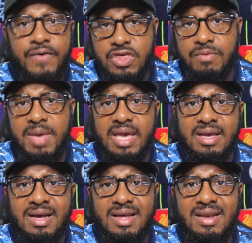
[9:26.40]
For
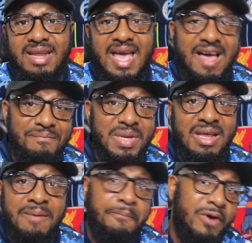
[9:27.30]
Jamaica, they have been
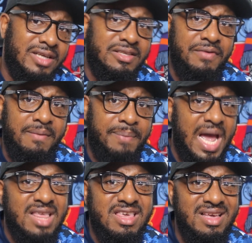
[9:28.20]
impressive in
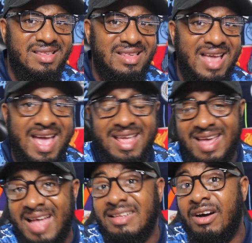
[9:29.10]
patches, and
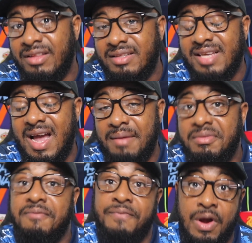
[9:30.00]
at other
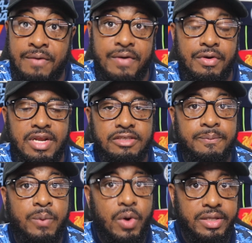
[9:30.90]
times, very, very
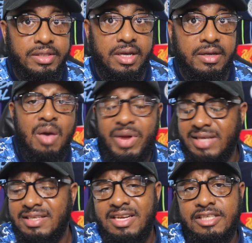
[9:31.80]
disappointing. And when I
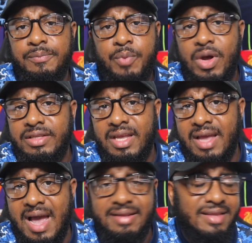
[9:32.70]
say disappointing,
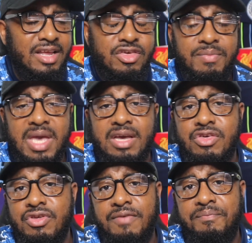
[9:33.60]
I think Jamaica
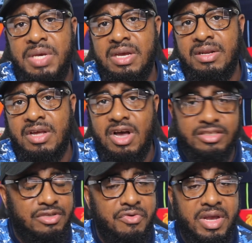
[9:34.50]
should have beaten
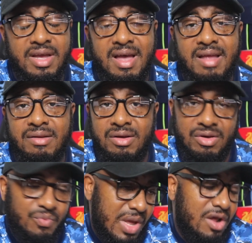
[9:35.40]
Costa Rica and
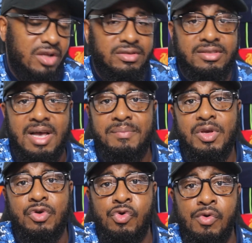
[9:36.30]
went on to top
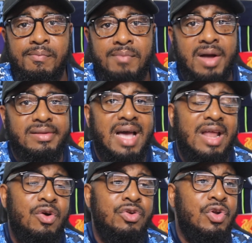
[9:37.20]
the group. But I
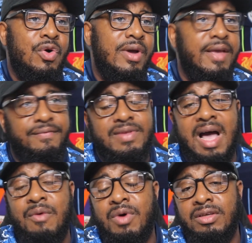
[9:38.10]
don't know if
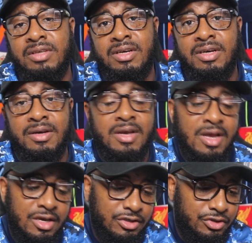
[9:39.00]
that was a
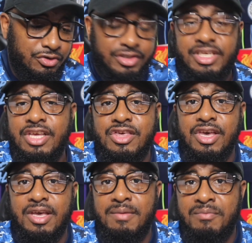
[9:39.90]

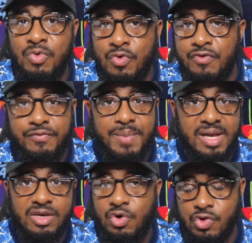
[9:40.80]
strategic move
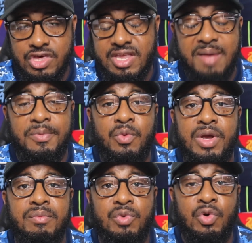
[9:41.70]
by coach Tappa
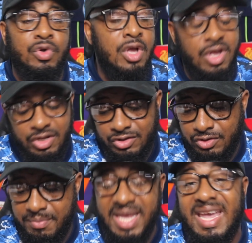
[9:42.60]
Whitmore
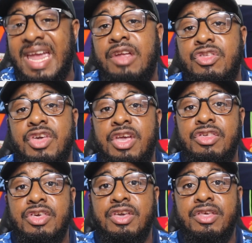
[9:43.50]
to make eight
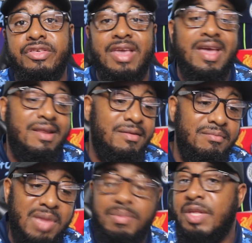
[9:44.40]
changes and
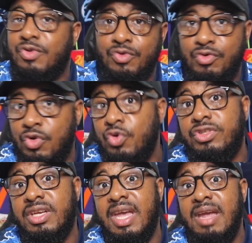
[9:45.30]
maybe to
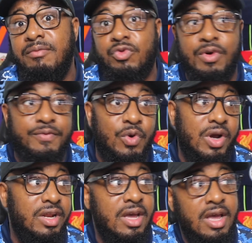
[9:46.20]
lose the game to
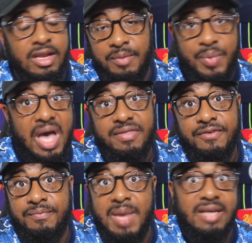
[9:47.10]
avoid the path
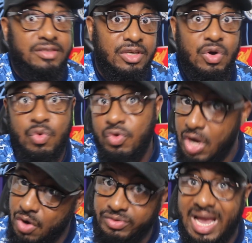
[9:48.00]
of Mexico. Who
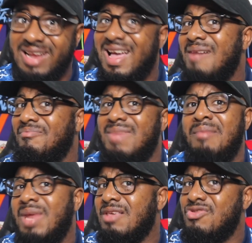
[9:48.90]
knows? I, I'm,
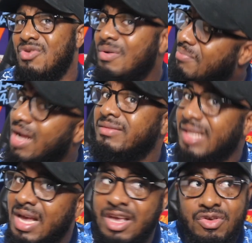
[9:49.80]
I'm not sure,
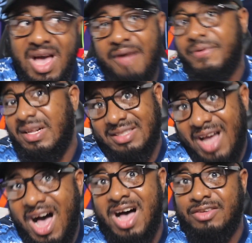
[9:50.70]
but you have
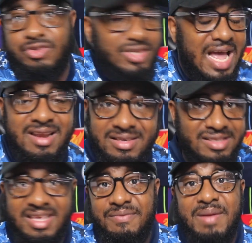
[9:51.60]
Qatar, so that
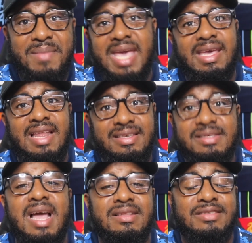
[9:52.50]
doesn't even make any
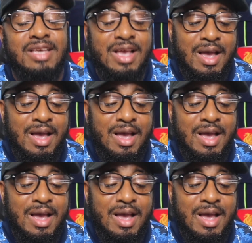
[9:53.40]
sense.